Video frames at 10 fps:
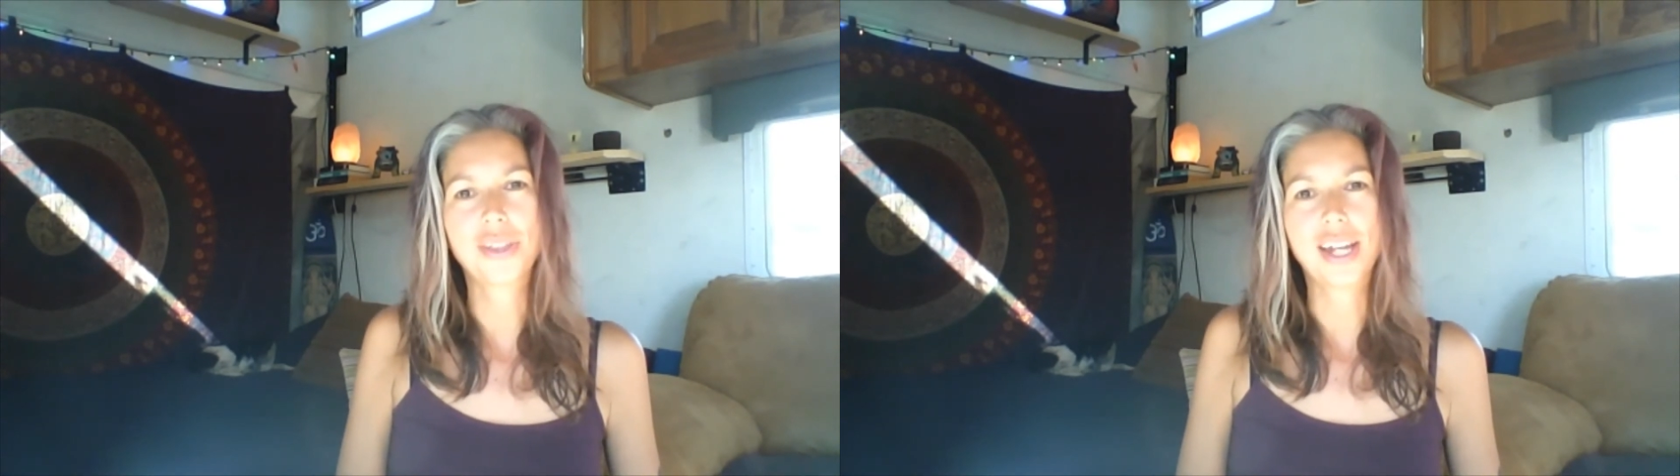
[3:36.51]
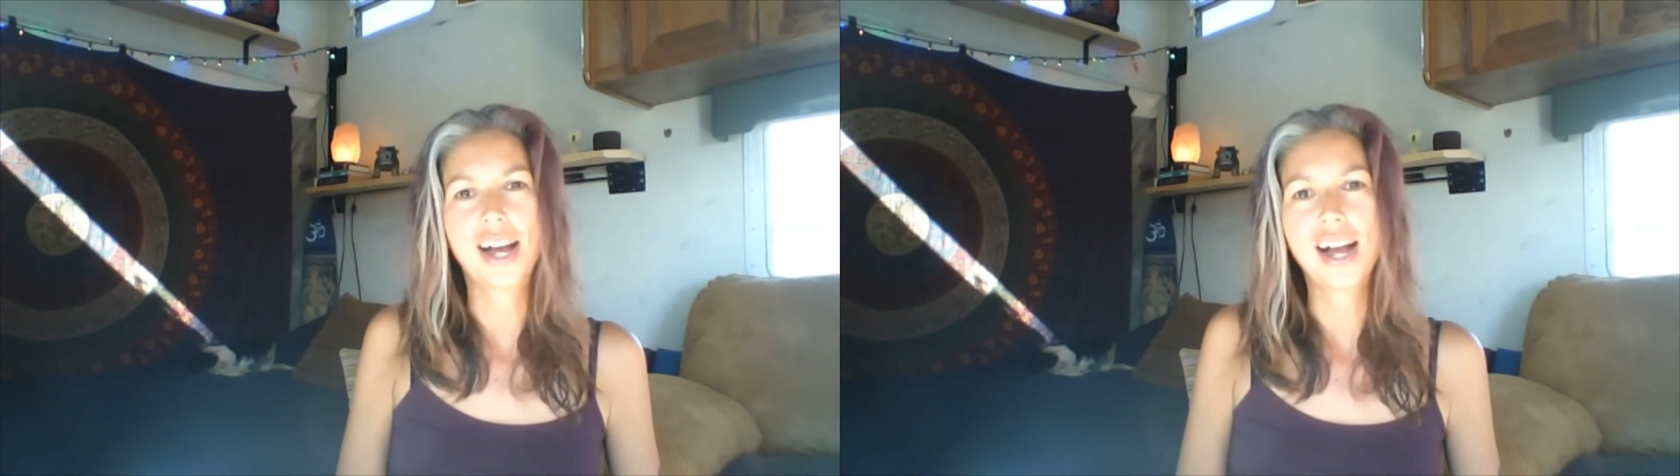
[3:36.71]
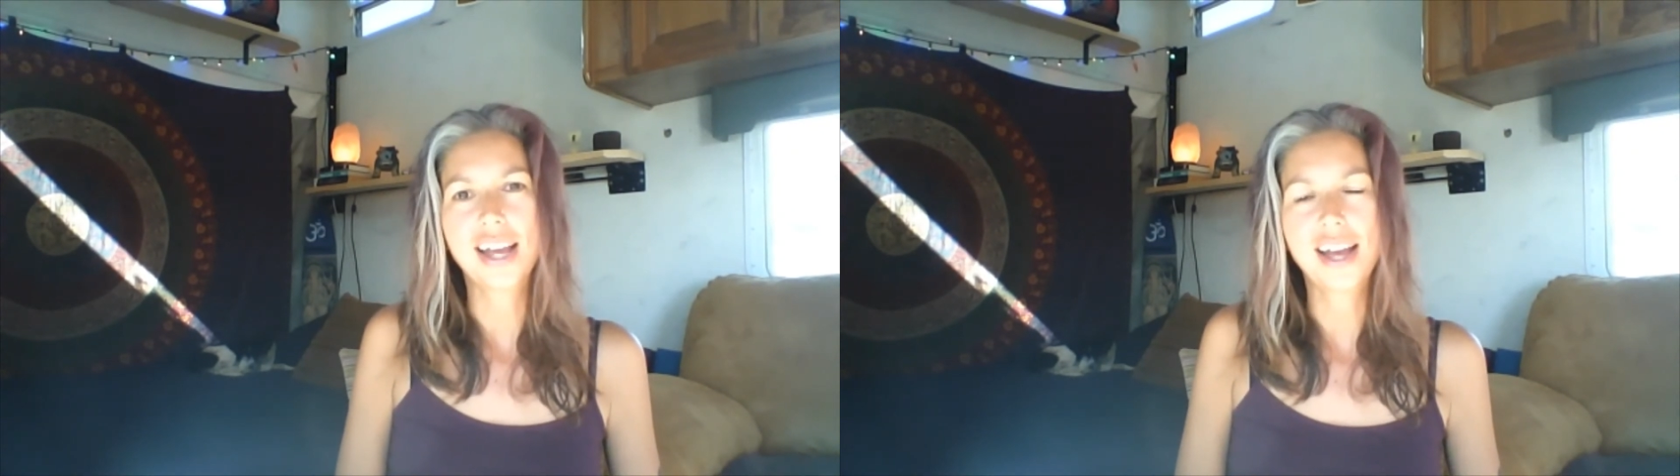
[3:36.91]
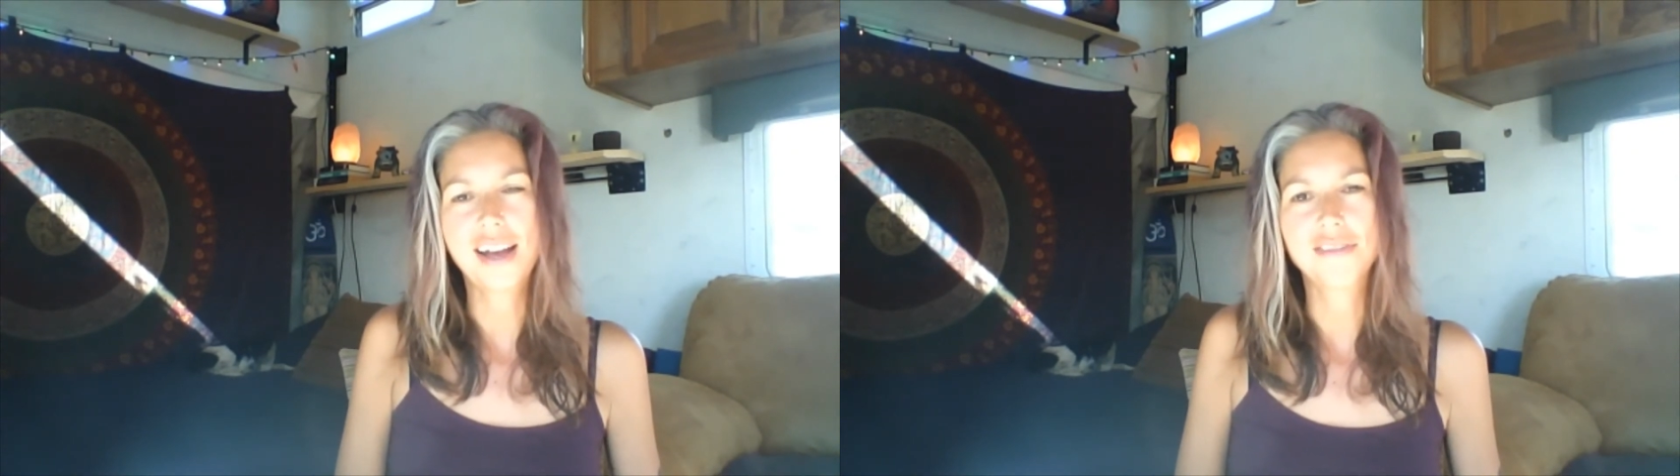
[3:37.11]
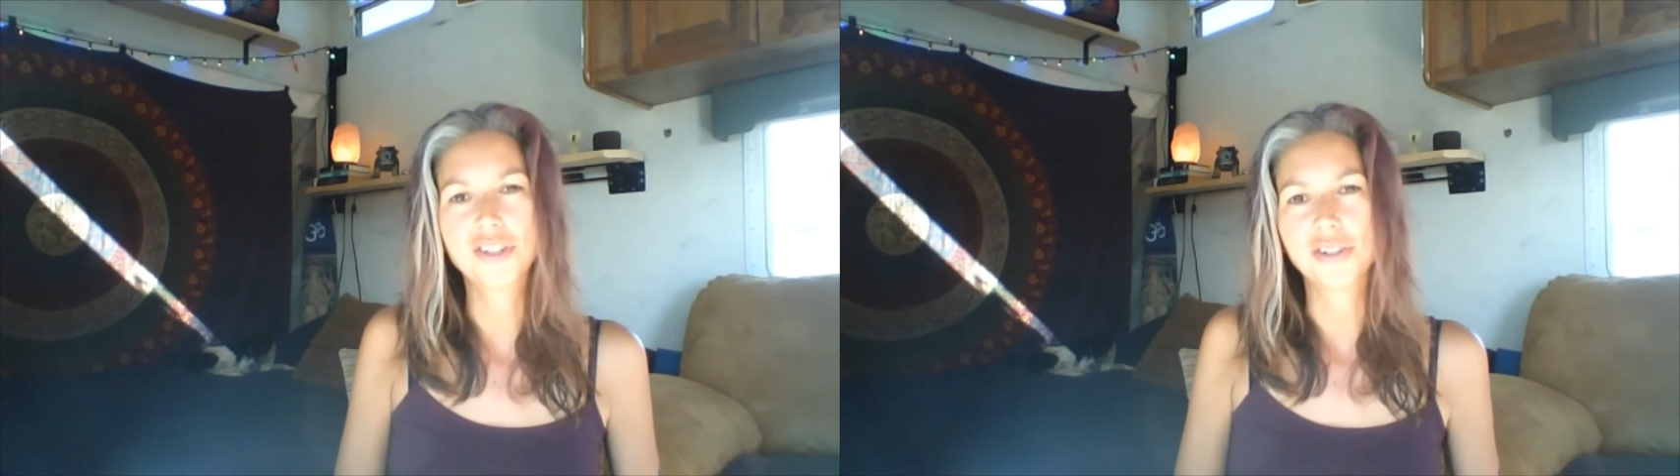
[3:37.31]
that I
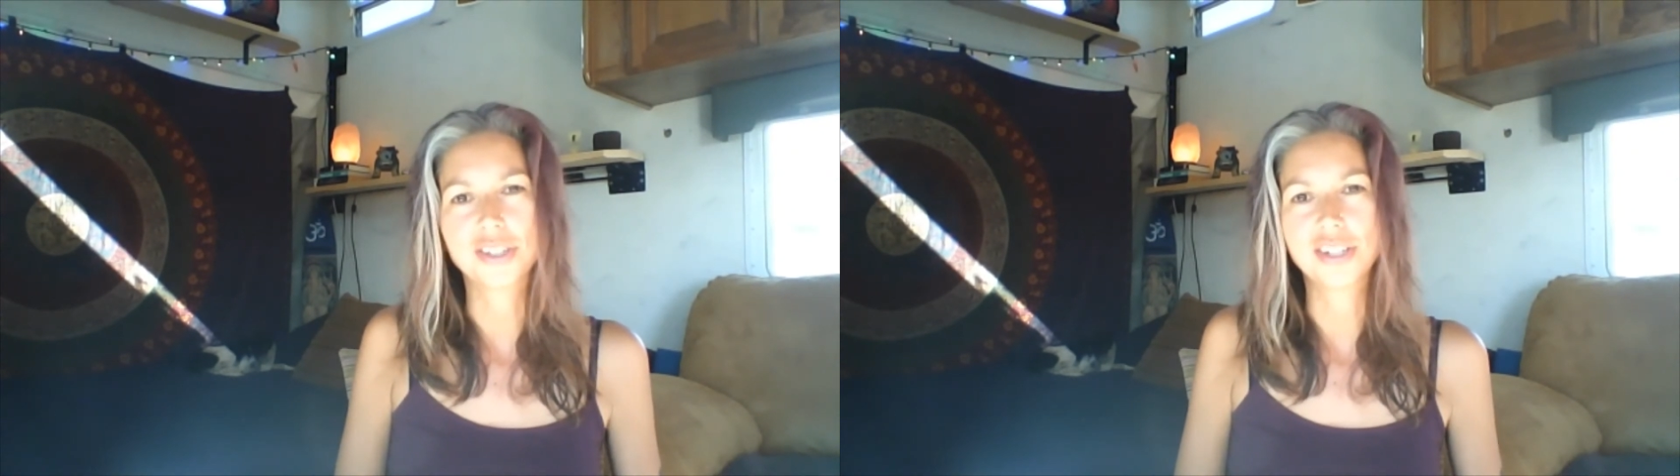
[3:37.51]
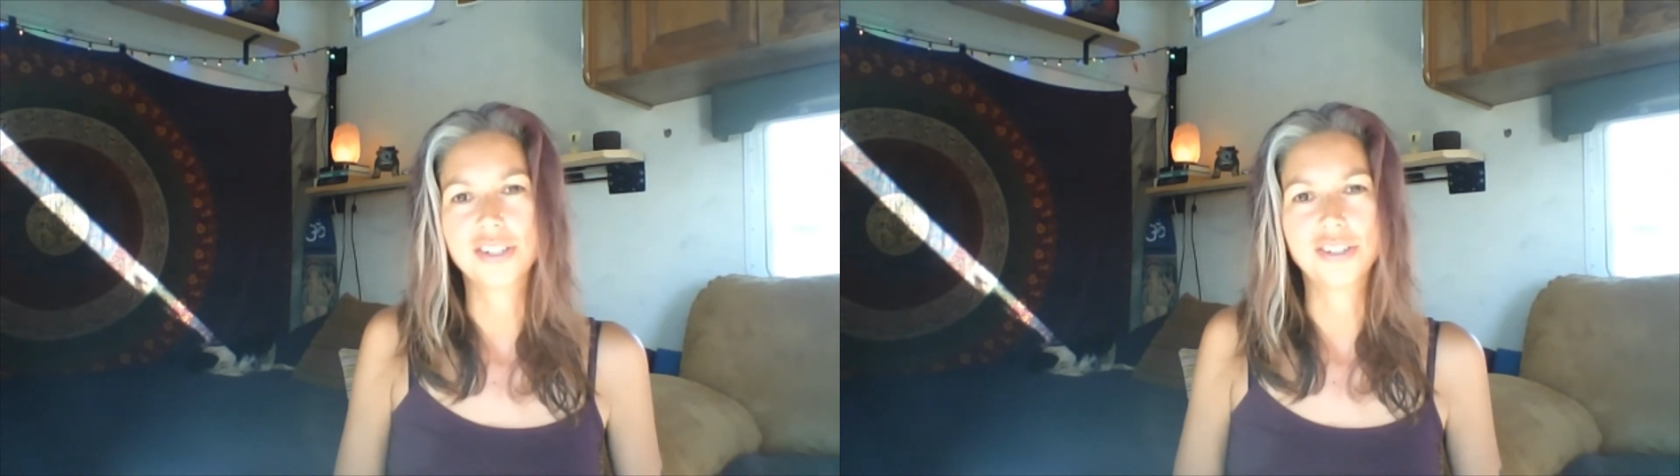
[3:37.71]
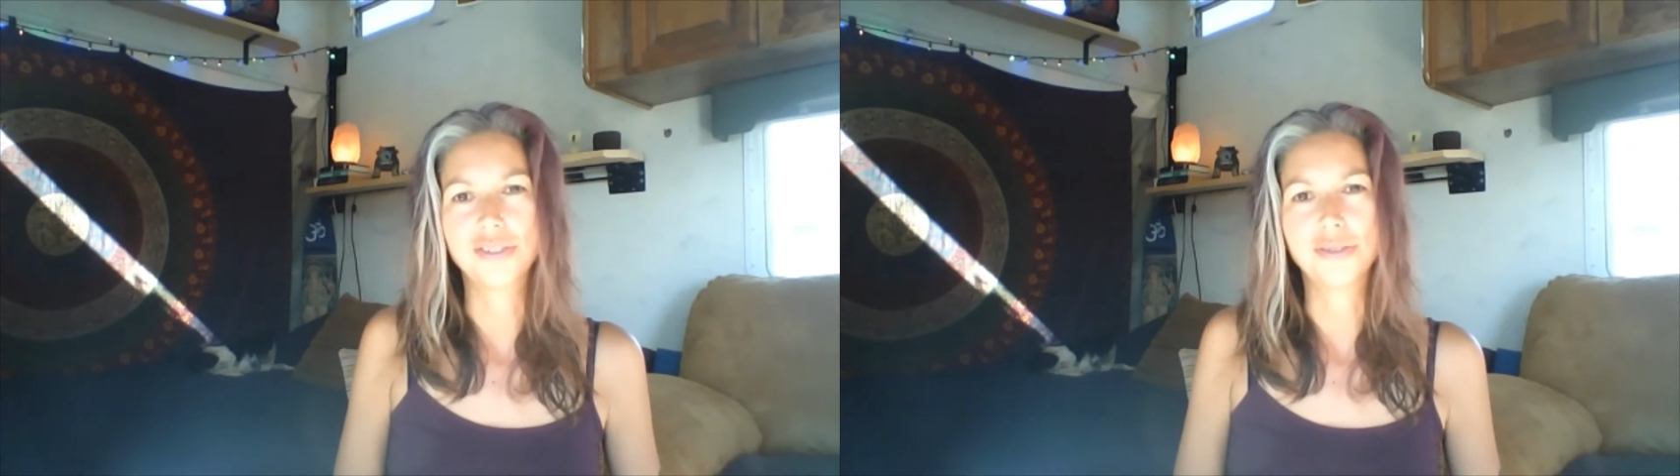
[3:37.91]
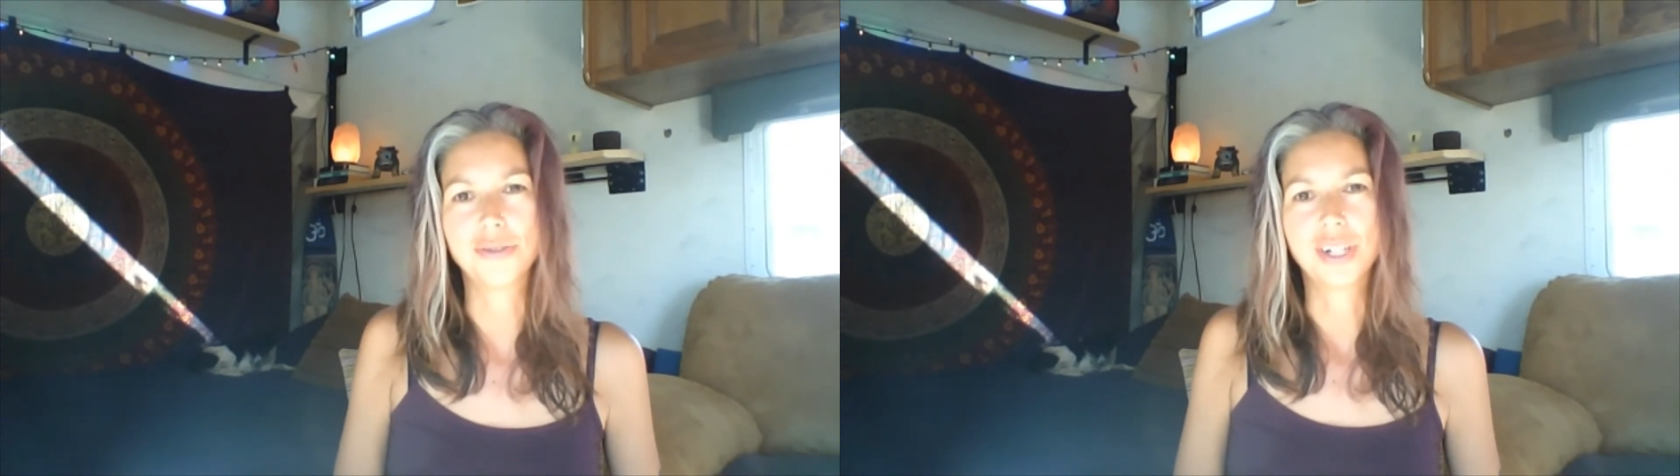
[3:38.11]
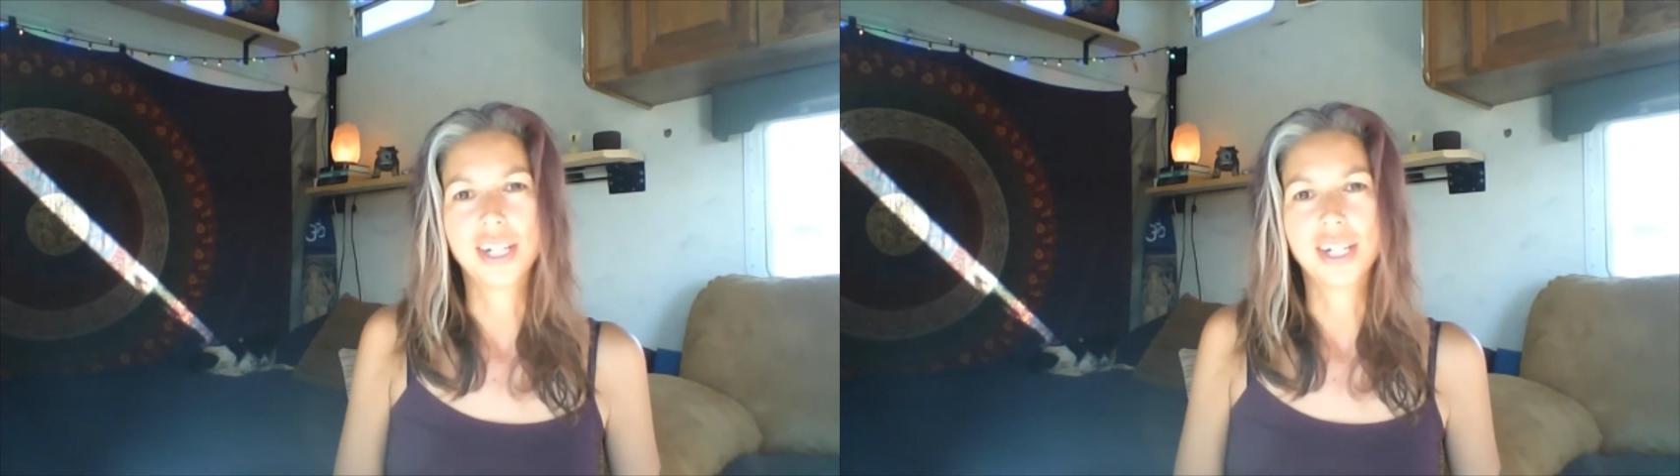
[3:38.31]
have chosen to